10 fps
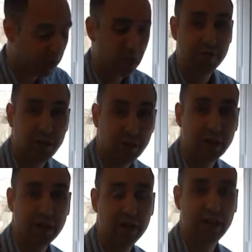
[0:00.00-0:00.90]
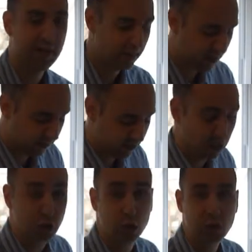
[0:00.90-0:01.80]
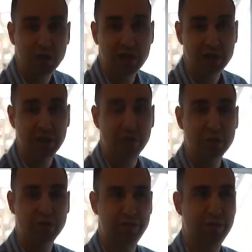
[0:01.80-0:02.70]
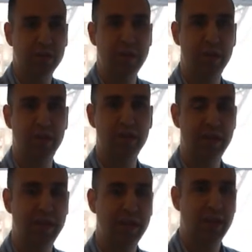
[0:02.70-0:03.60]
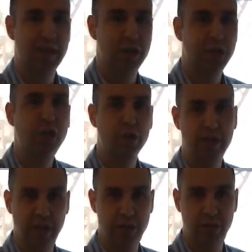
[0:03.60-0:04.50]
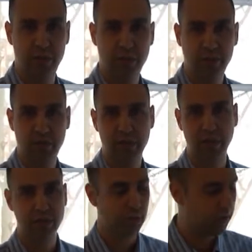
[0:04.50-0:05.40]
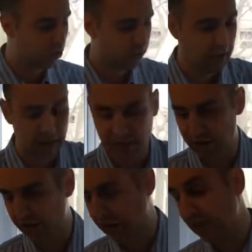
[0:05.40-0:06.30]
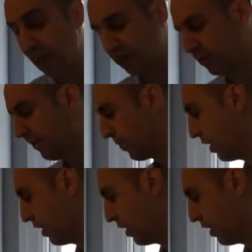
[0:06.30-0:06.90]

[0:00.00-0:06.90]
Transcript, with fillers: in there fiddling thing and they feel loose because then they'll feel an, a security issue. Okay, so make sure that isn't intact.